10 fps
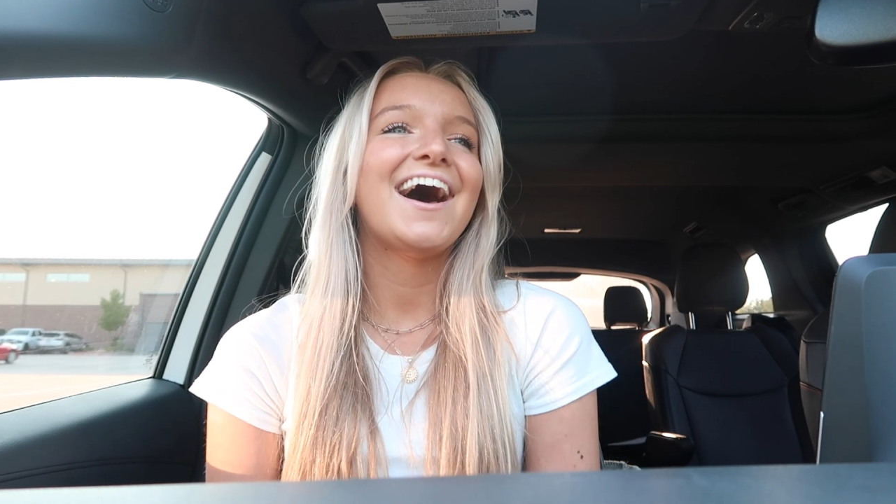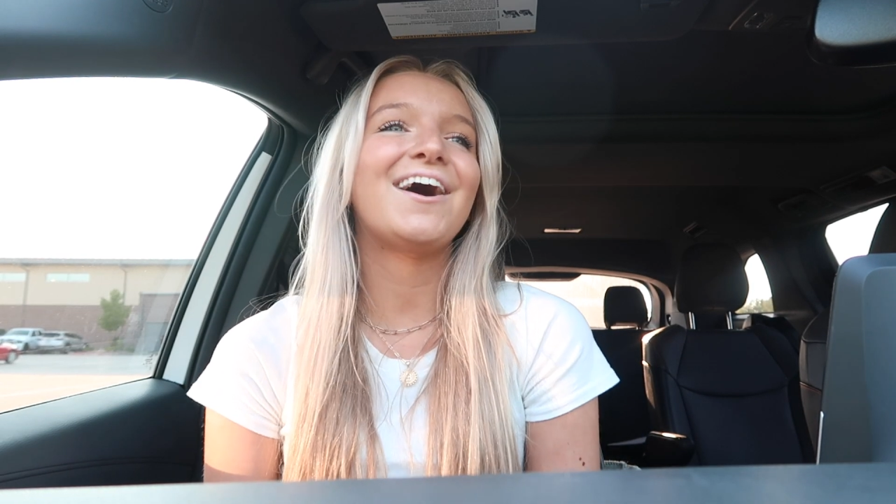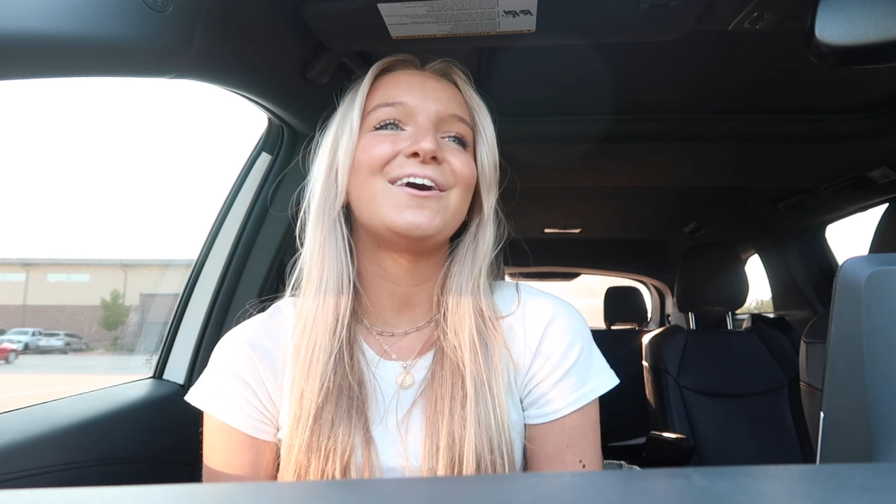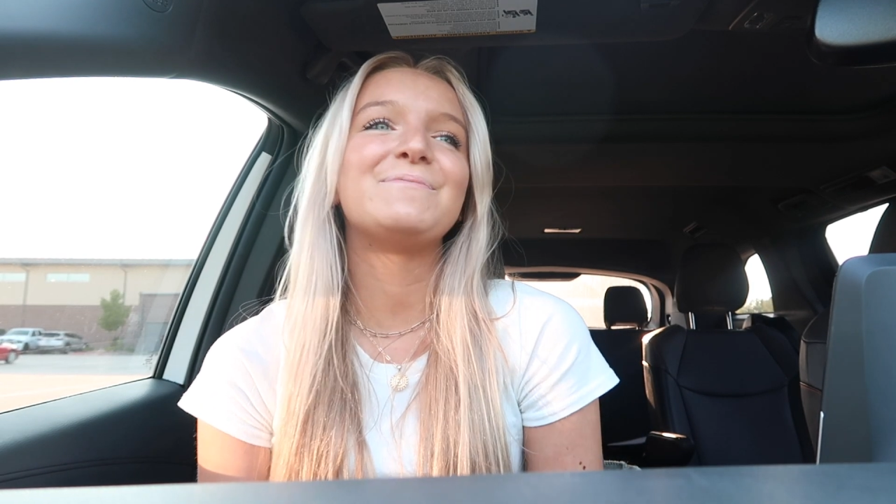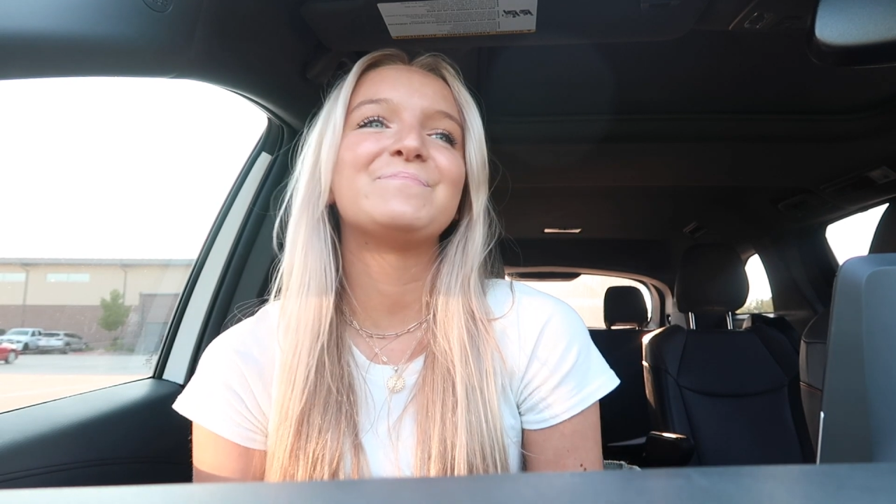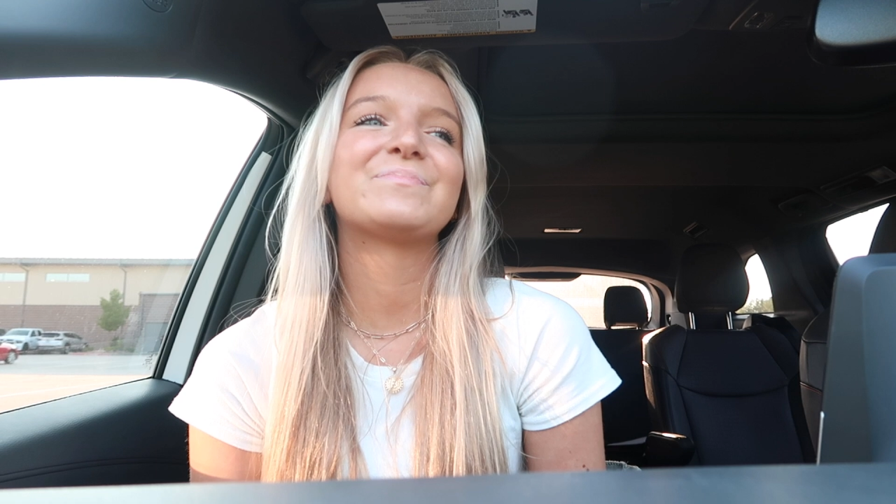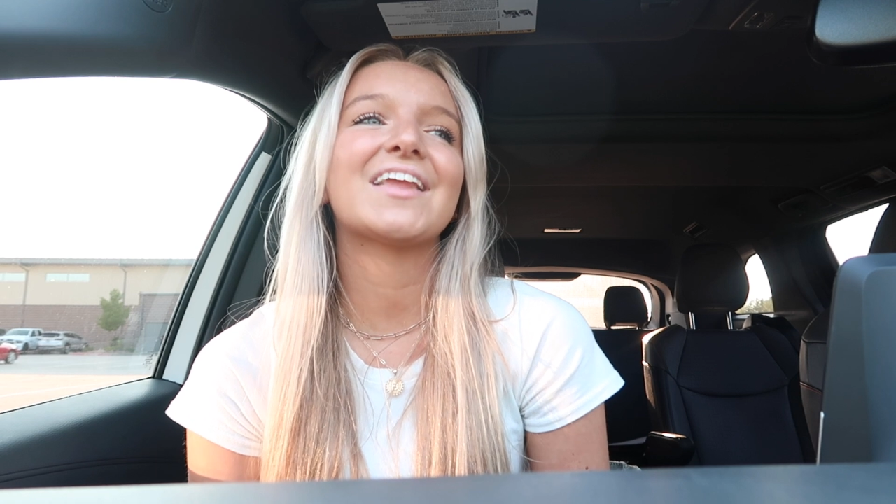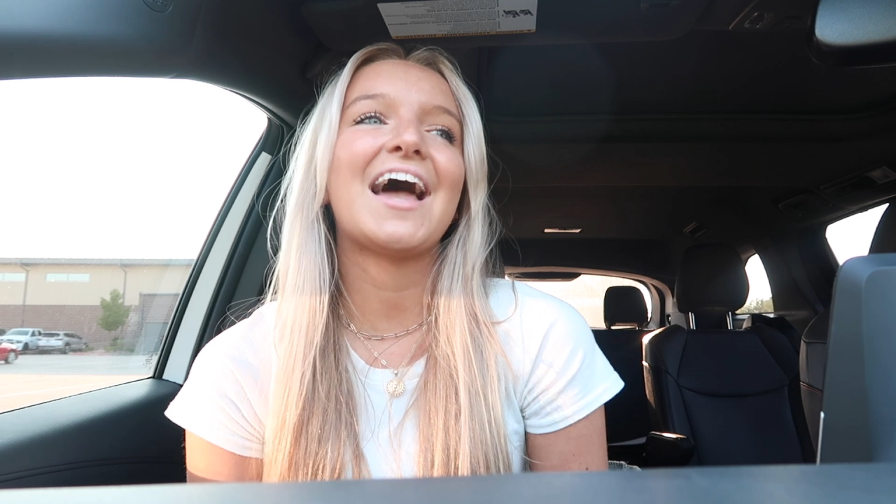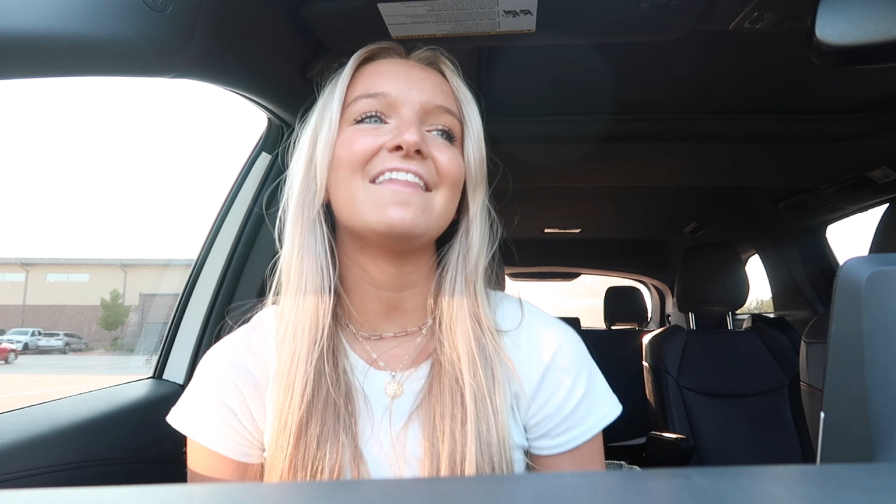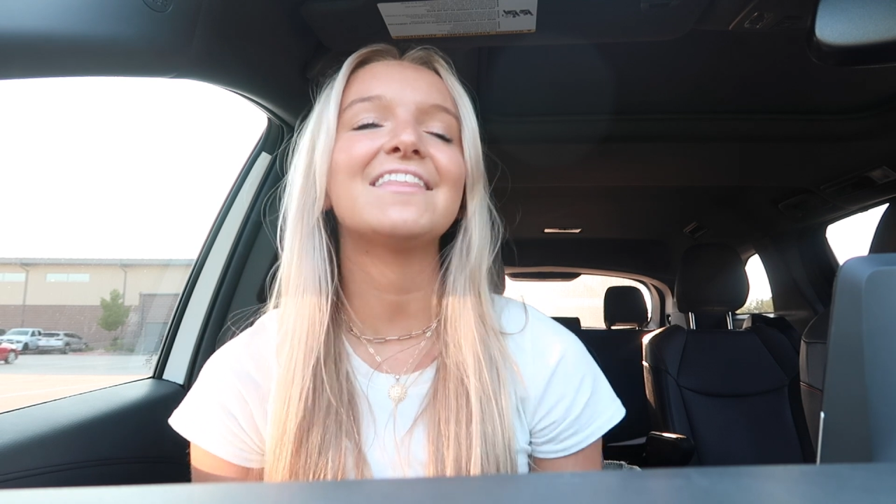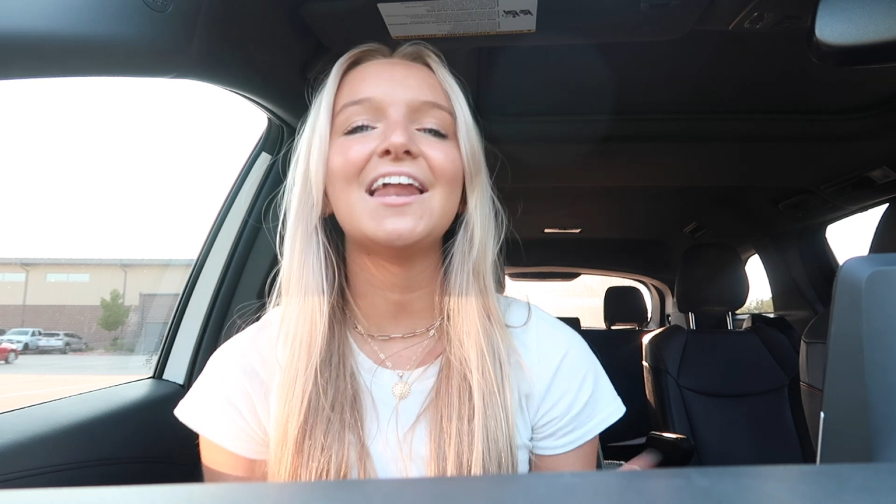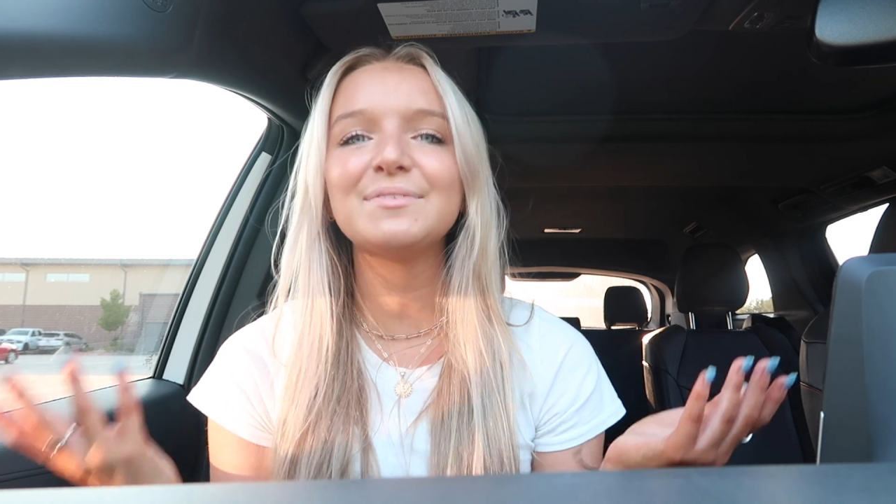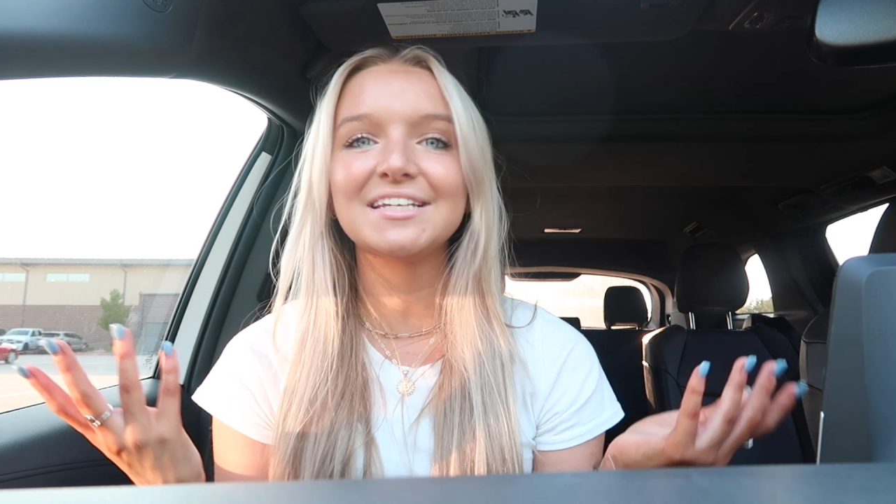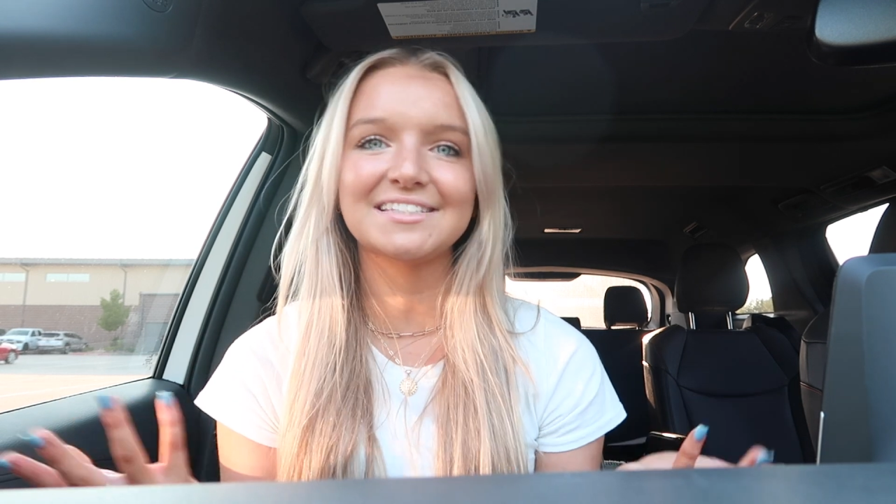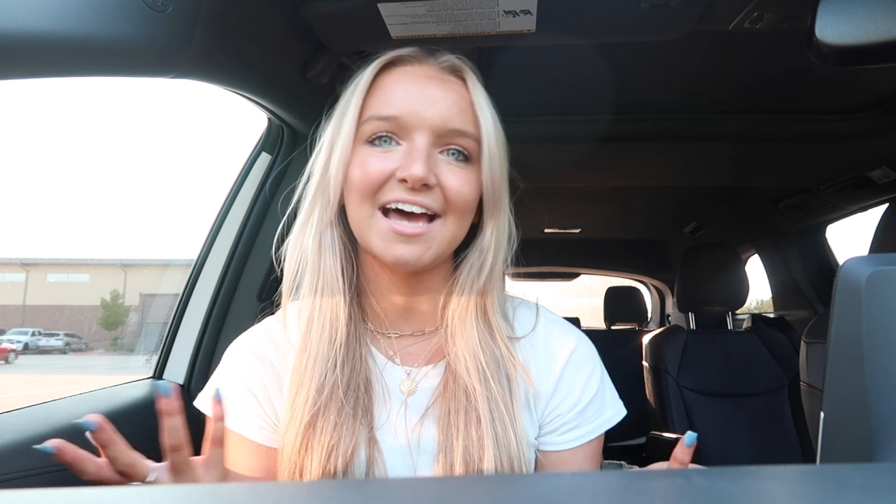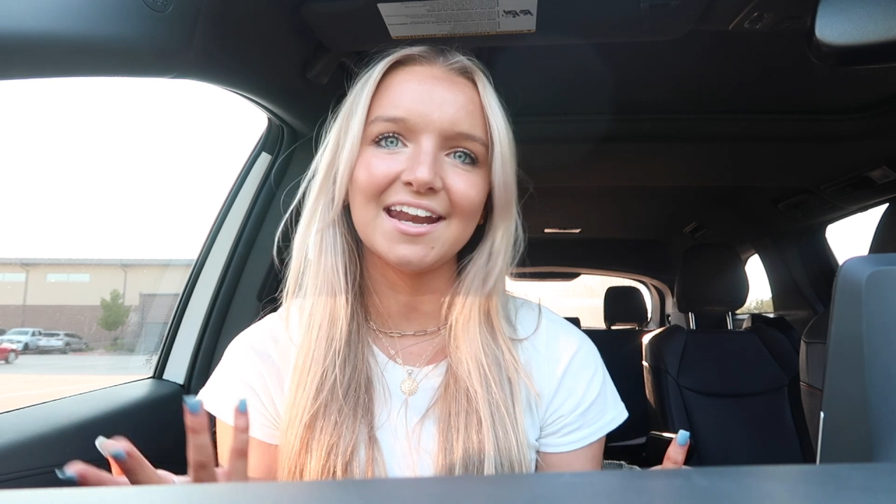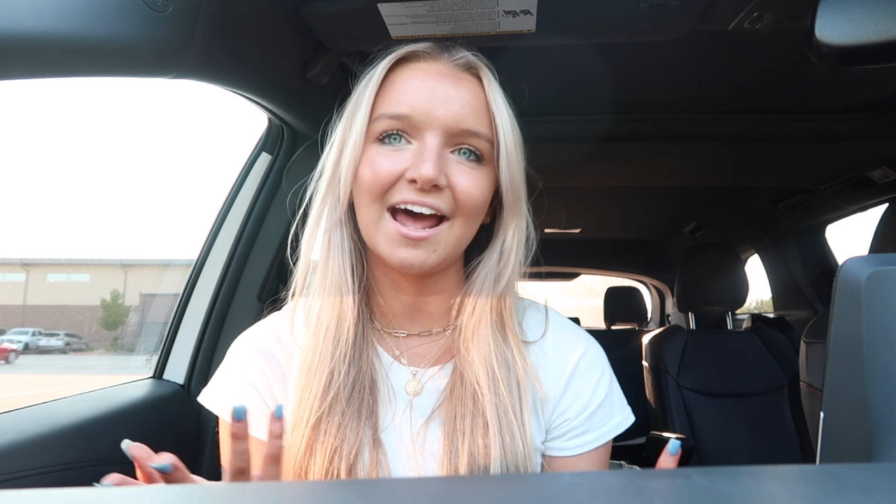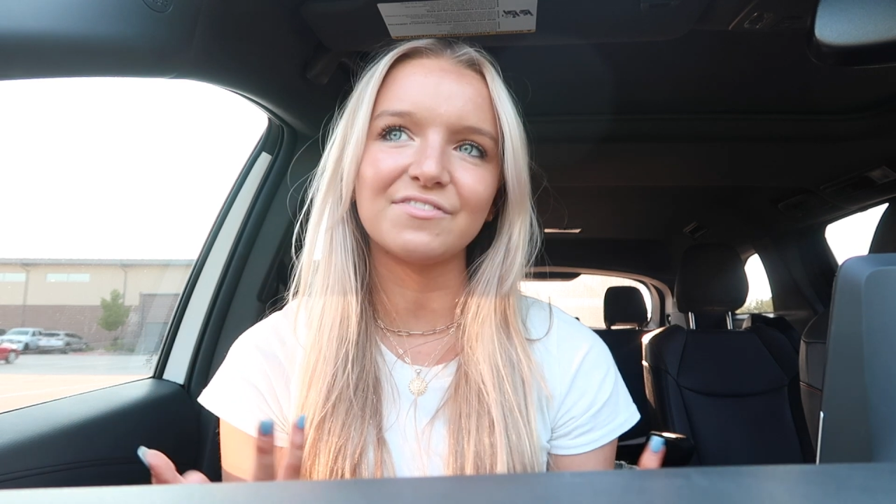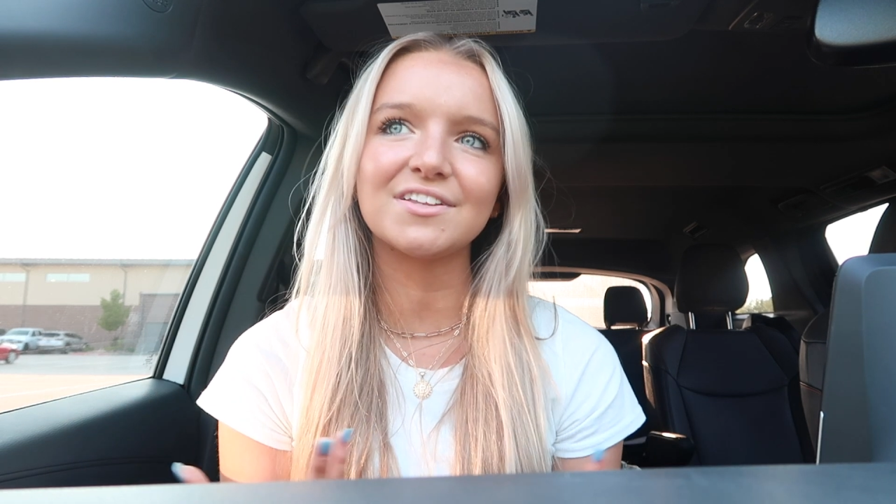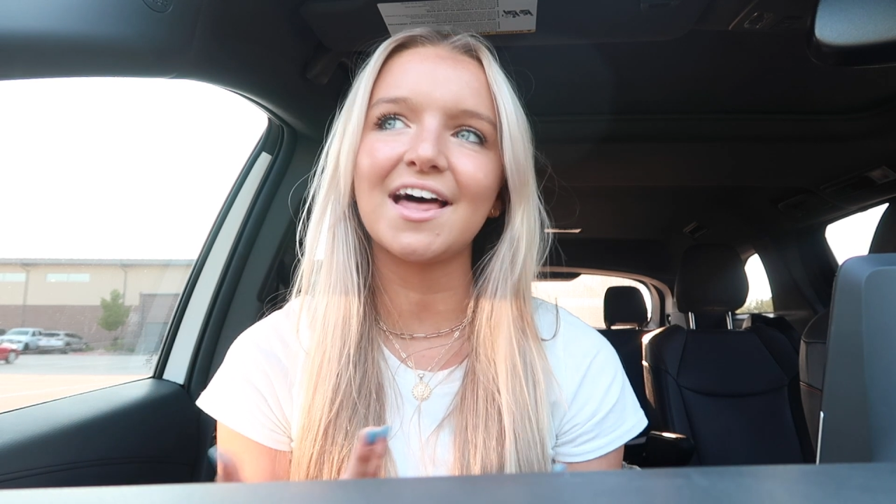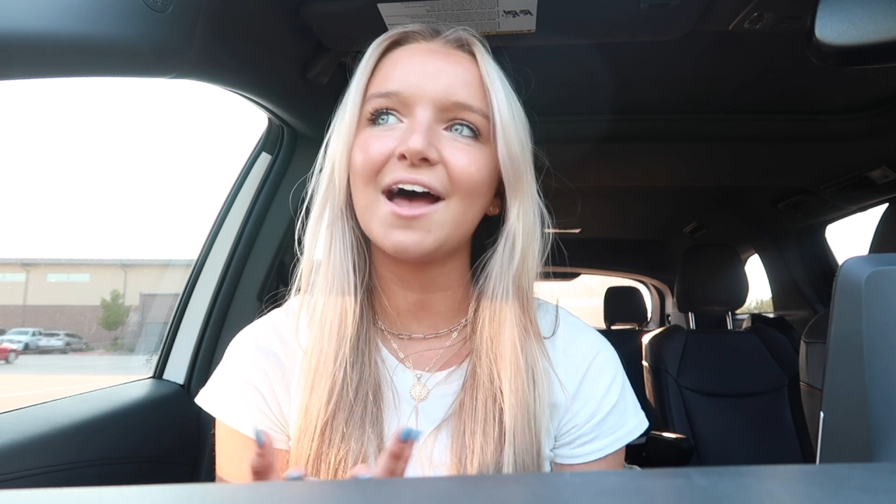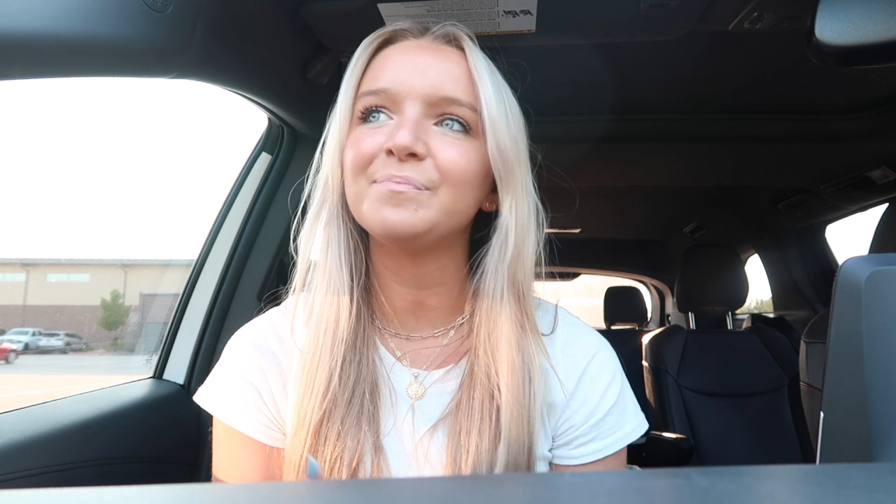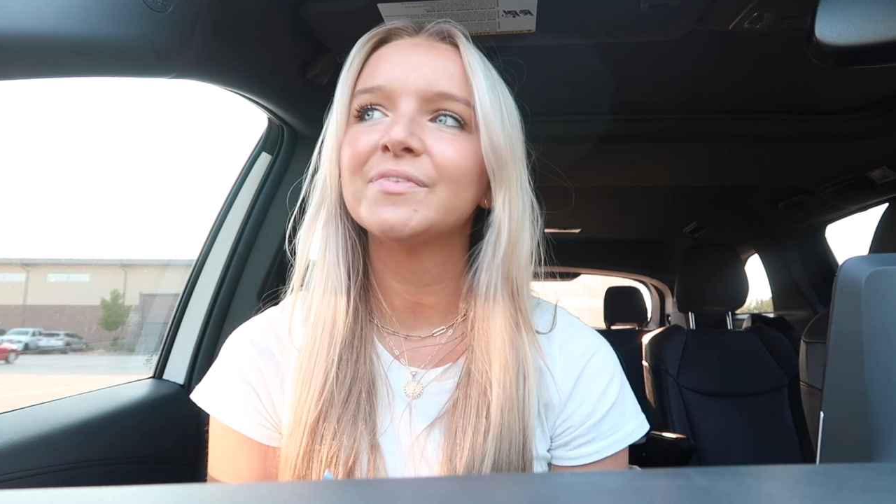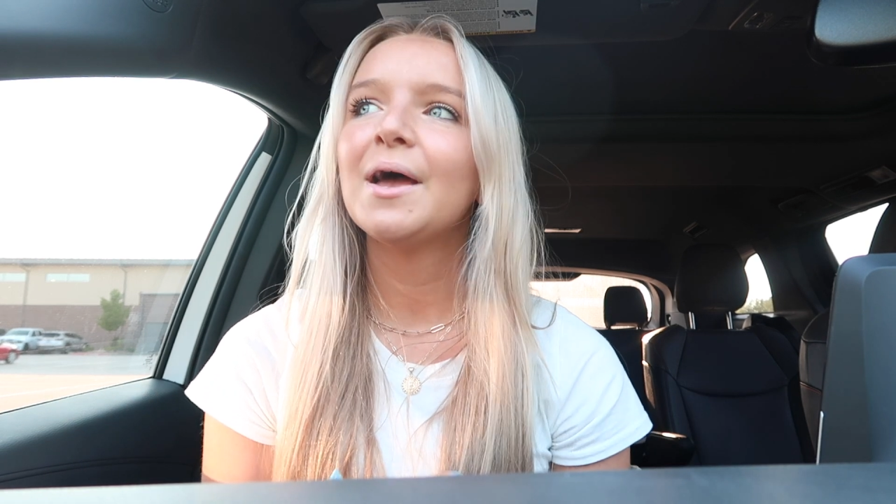Um, and then I was excited after that.